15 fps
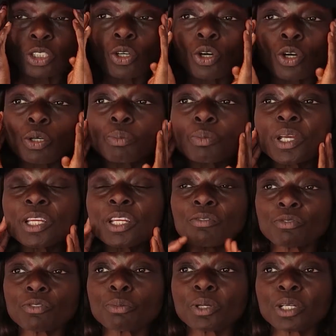economy and
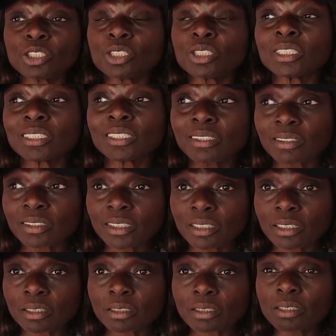information is
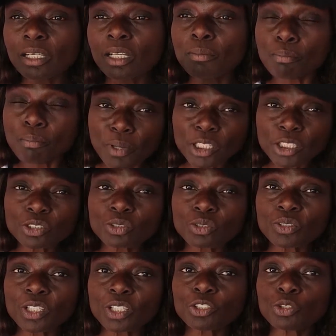critical. Make
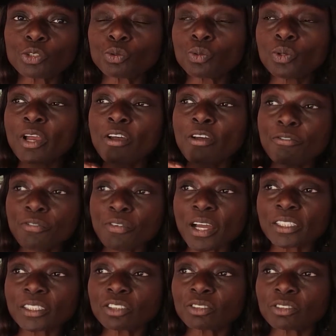sure that you
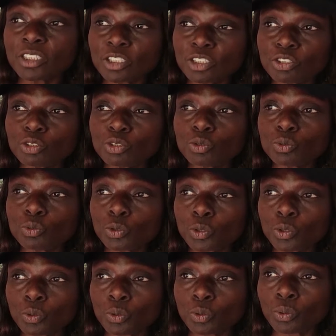factor into
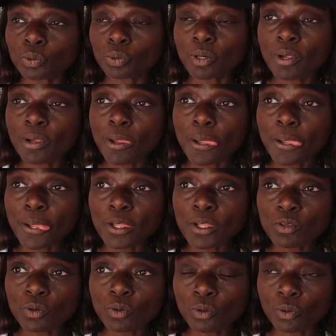
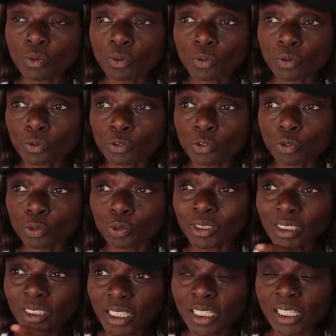your
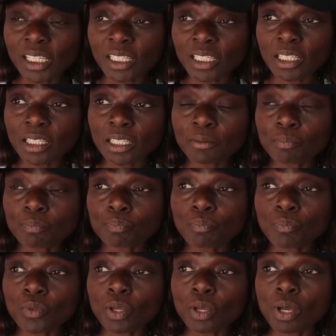daily
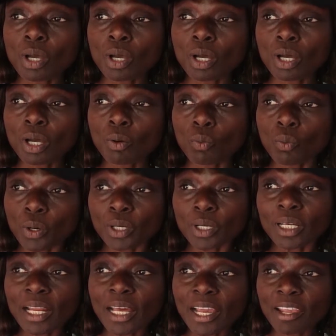
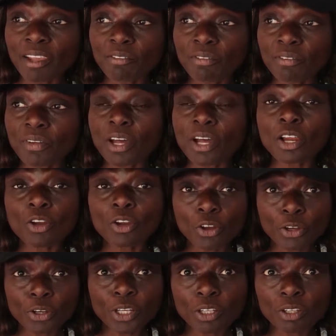work life and
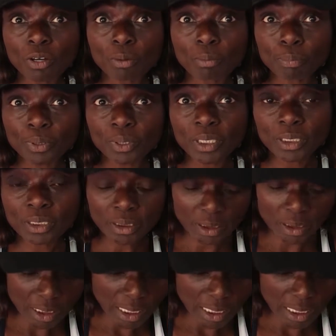learning component,